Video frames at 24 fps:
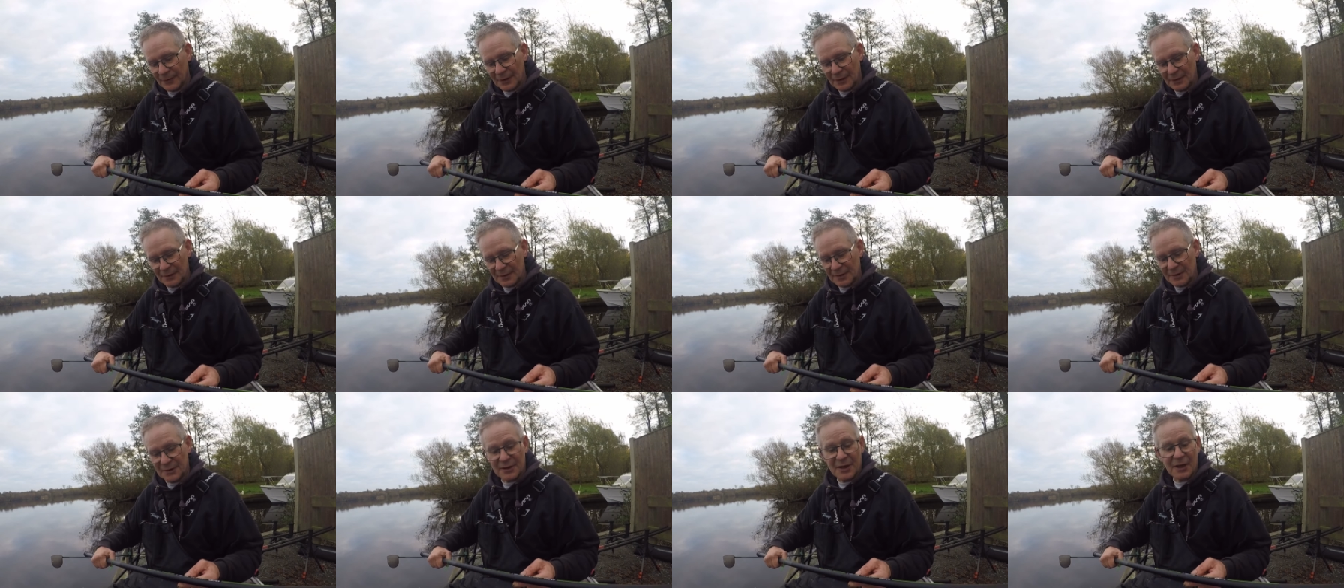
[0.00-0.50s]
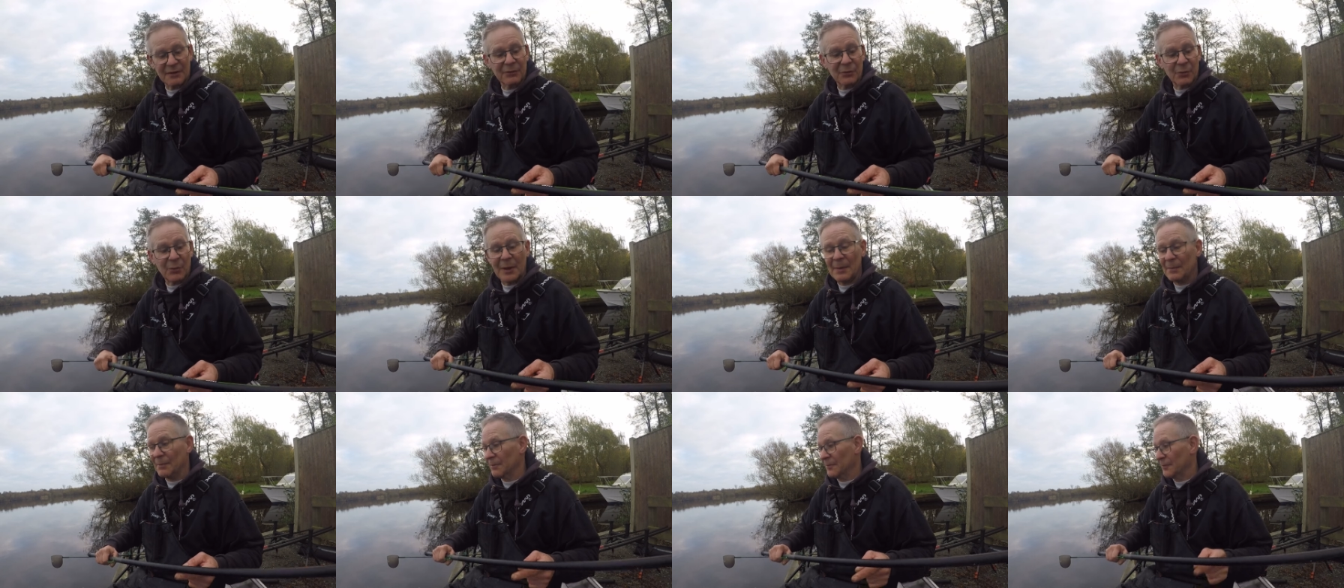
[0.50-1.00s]
Discover
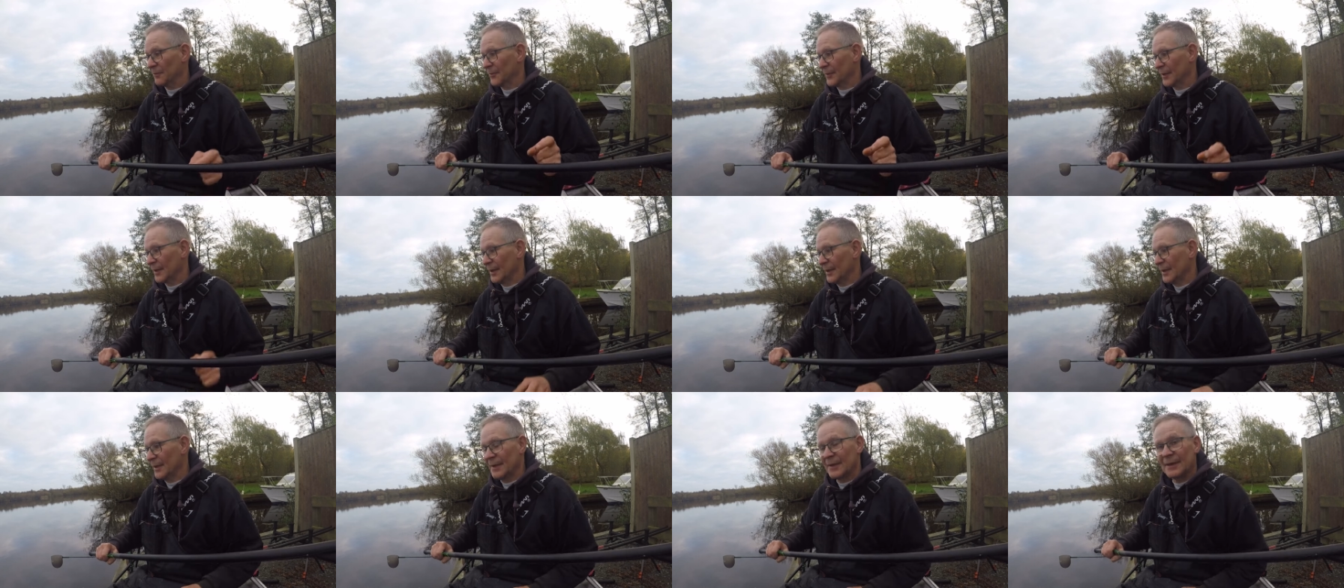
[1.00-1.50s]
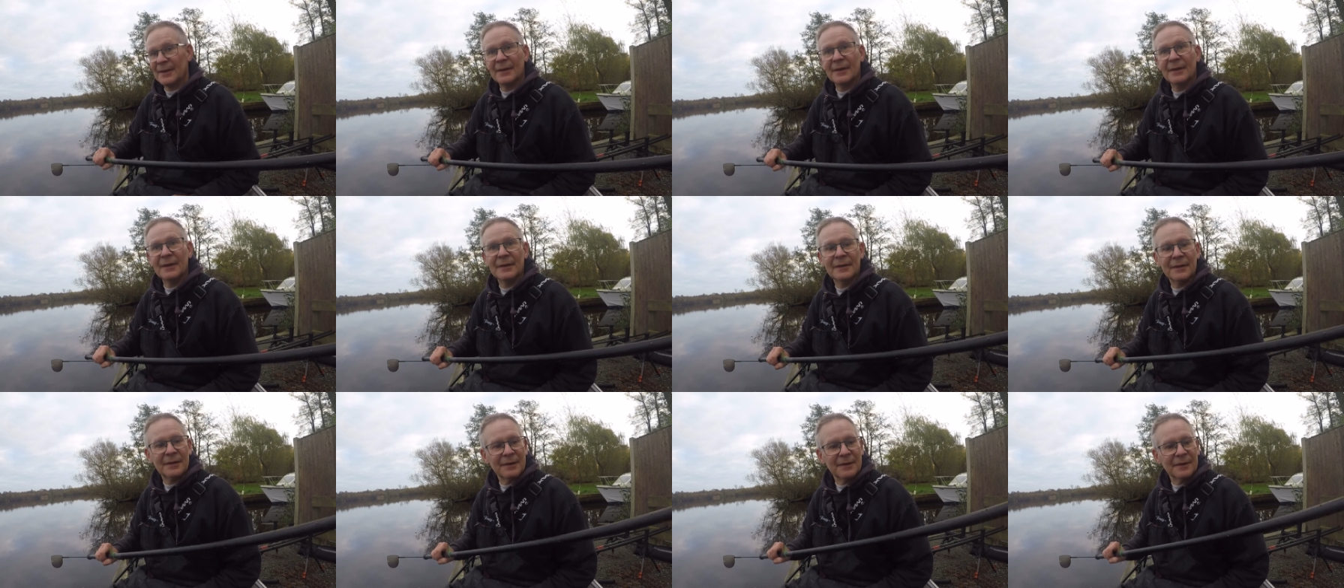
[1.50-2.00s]
whip.
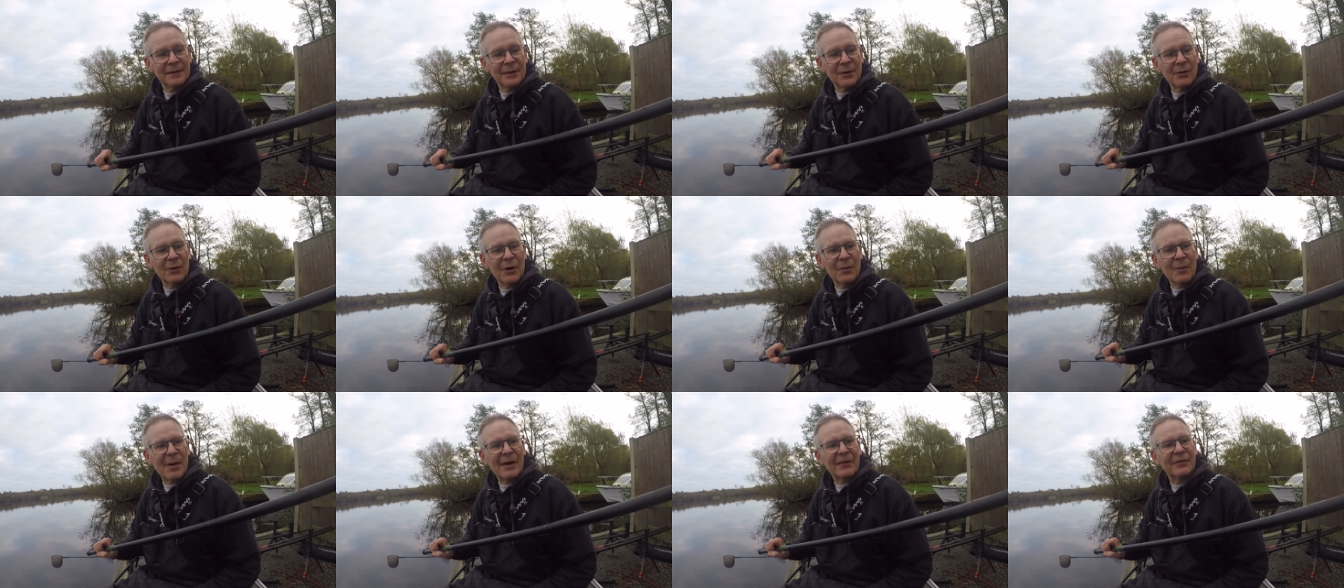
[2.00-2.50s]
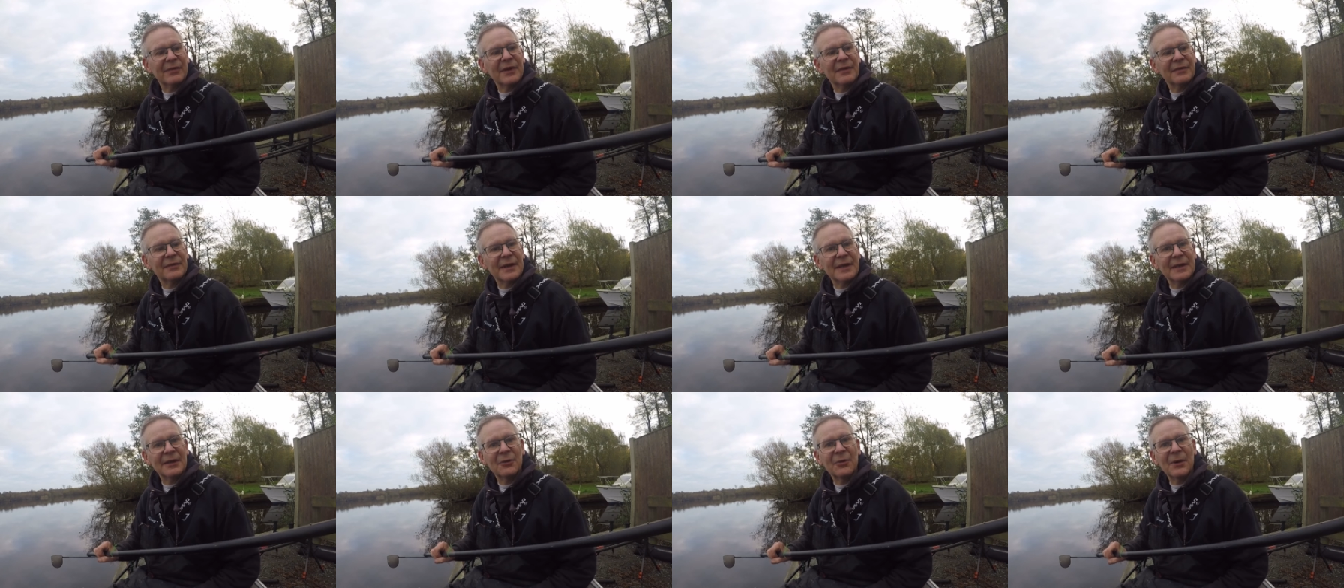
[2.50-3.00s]
They were about
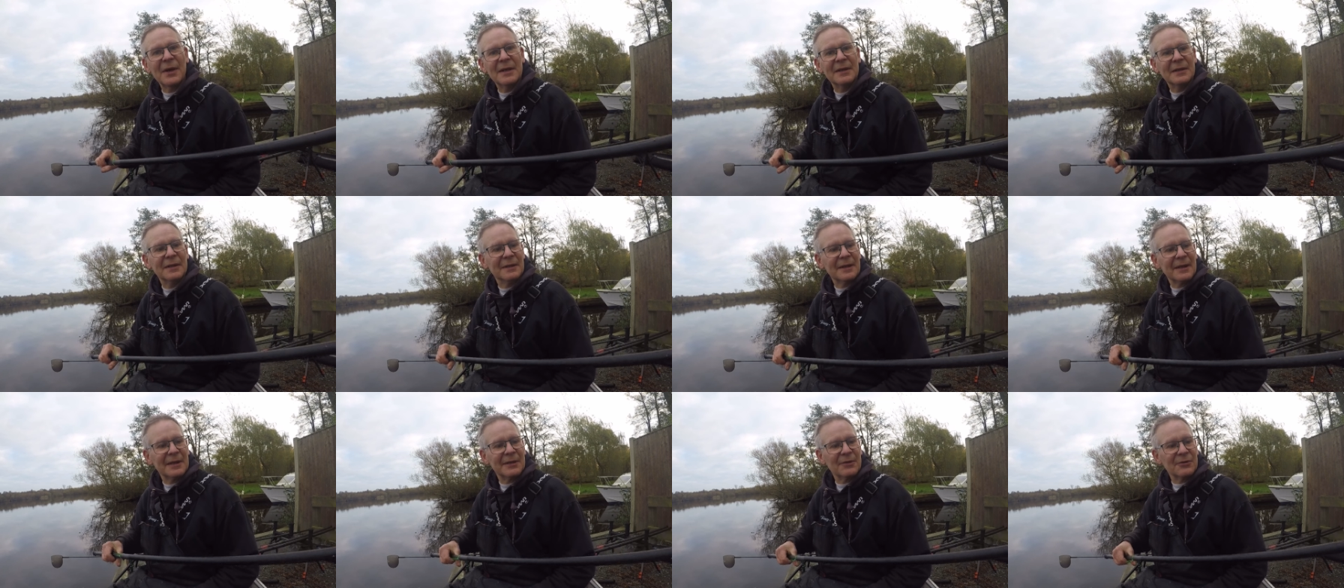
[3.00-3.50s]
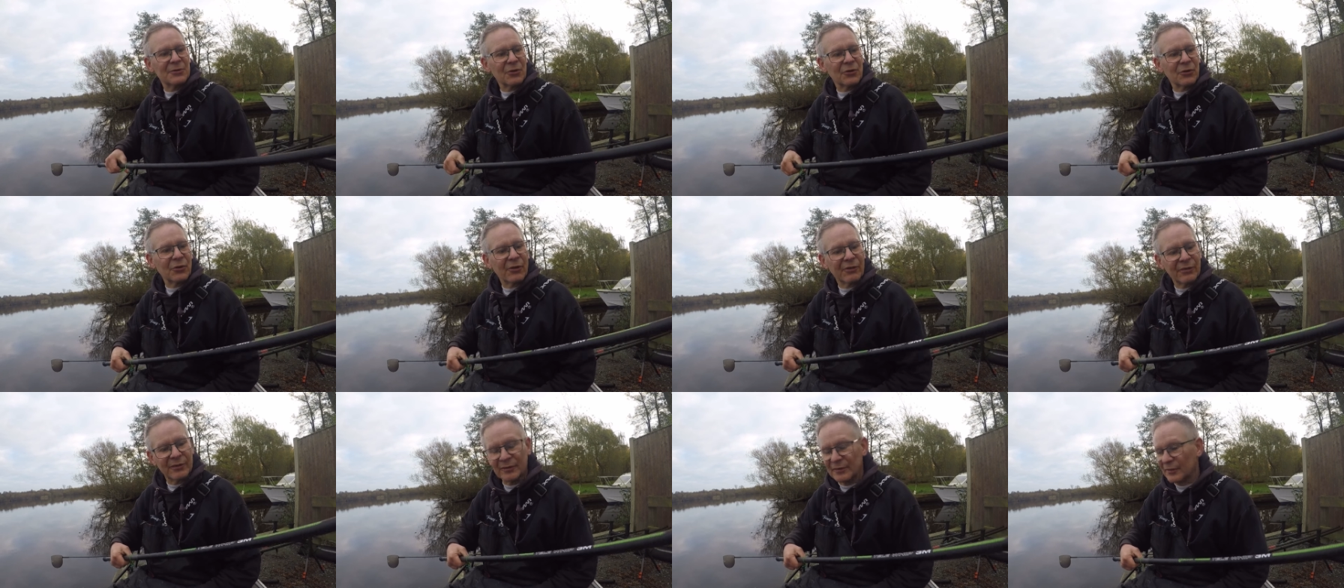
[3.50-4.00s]
15 quid, and then there was on
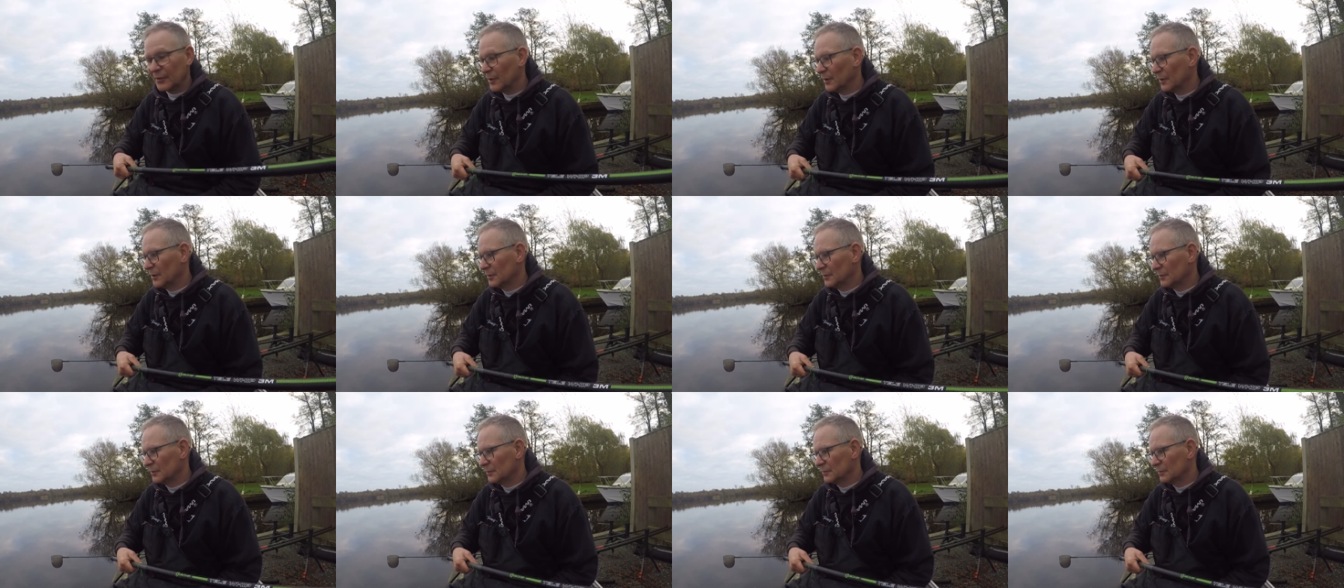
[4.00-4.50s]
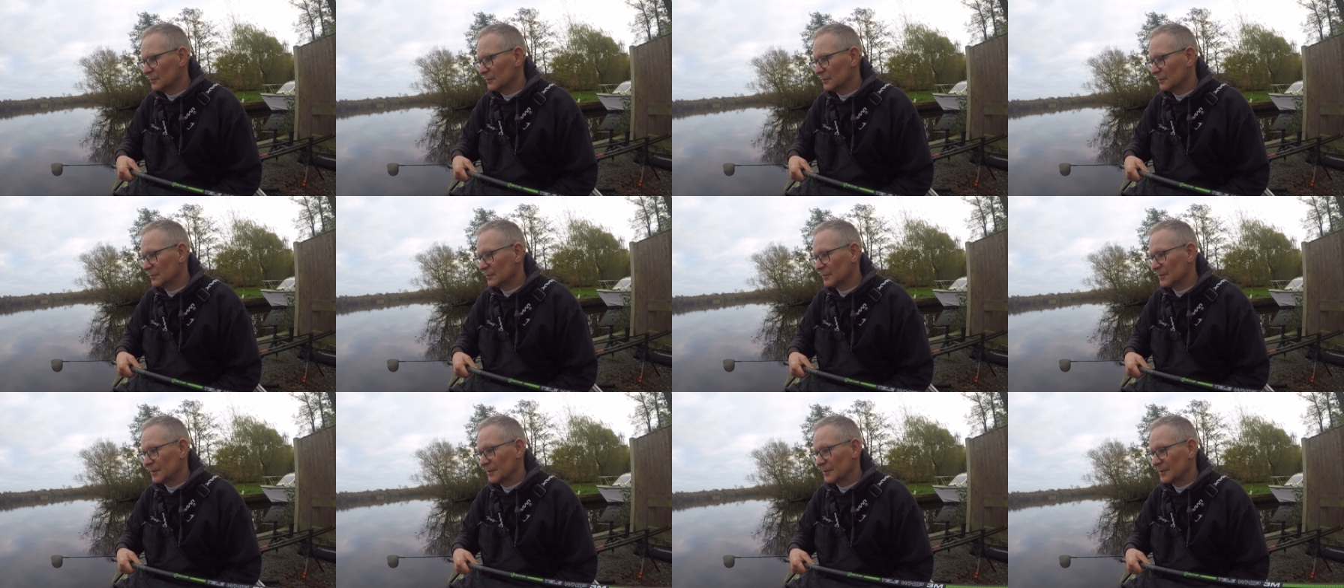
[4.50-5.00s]
offer for
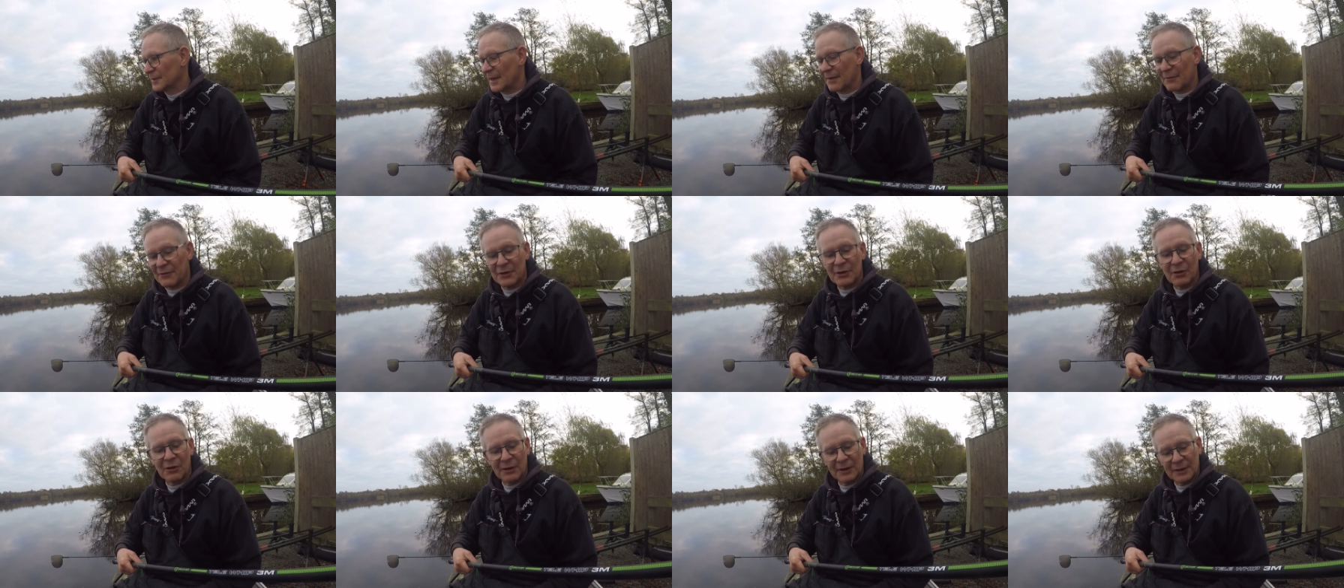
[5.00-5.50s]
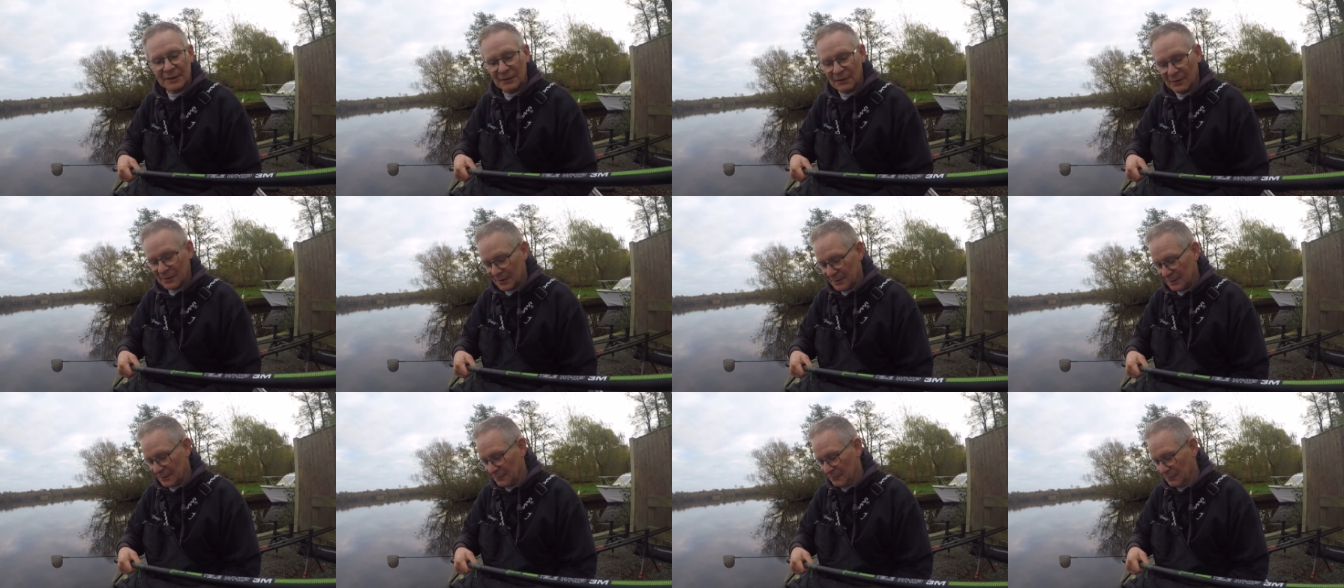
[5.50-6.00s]

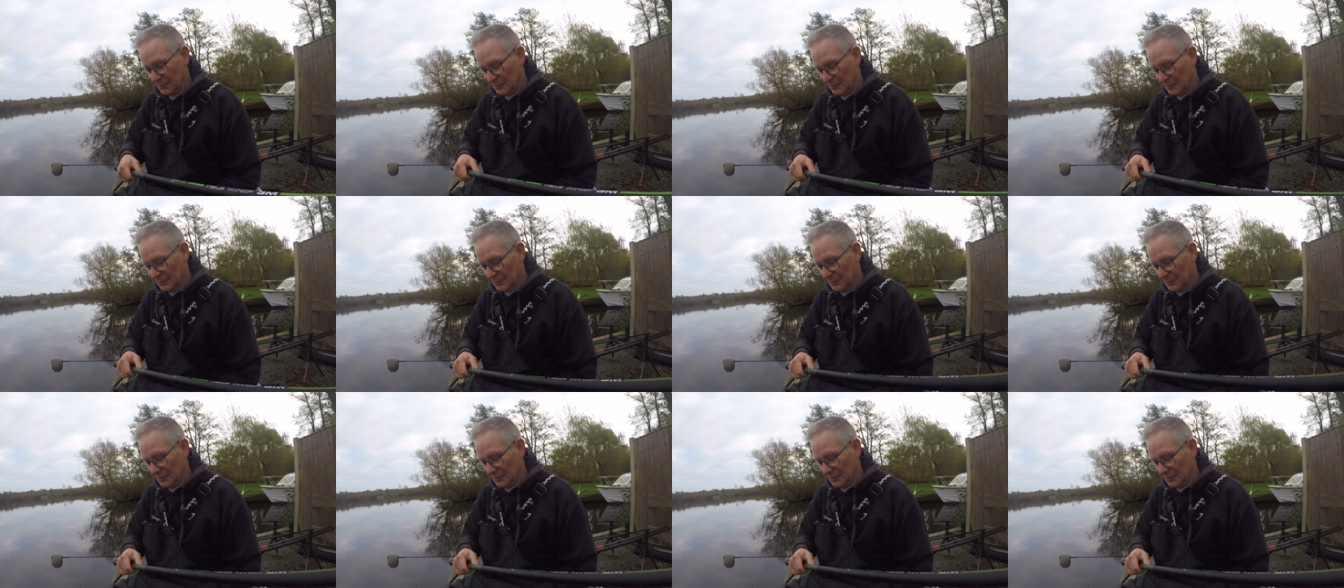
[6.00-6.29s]
£7.99, and